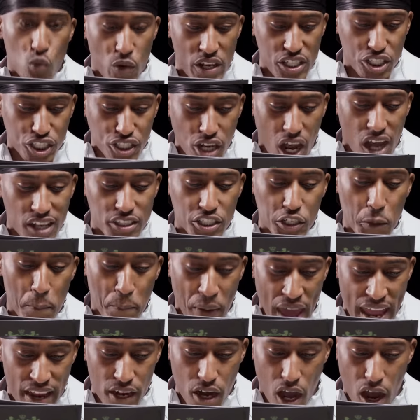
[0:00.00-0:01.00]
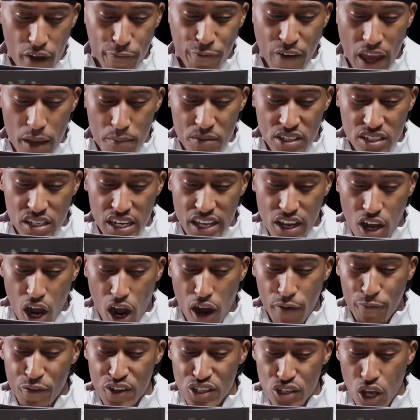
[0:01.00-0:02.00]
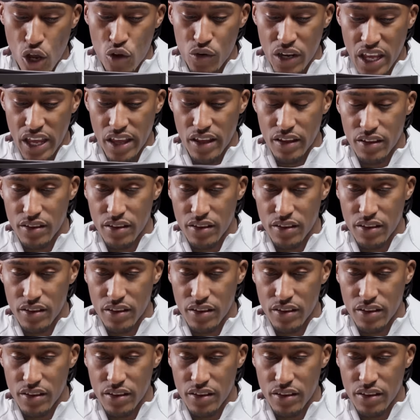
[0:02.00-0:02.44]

which Dutch painter famously cut off his own ear?